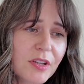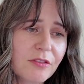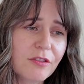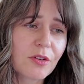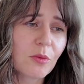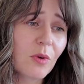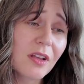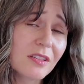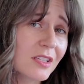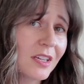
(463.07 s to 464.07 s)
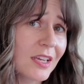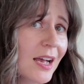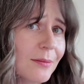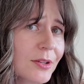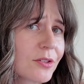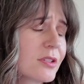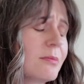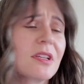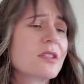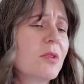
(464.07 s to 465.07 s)
If there was a cabin or
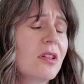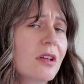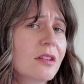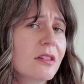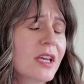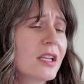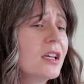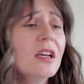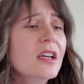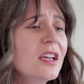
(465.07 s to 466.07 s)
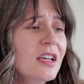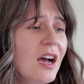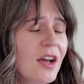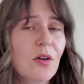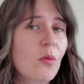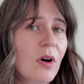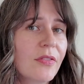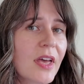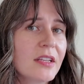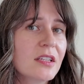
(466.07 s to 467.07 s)
something small on the land, I don't want
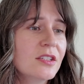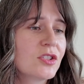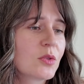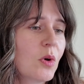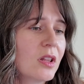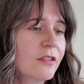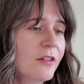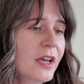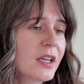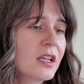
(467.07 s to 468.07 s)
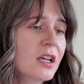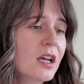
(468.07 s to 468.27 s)
that to disqualify it.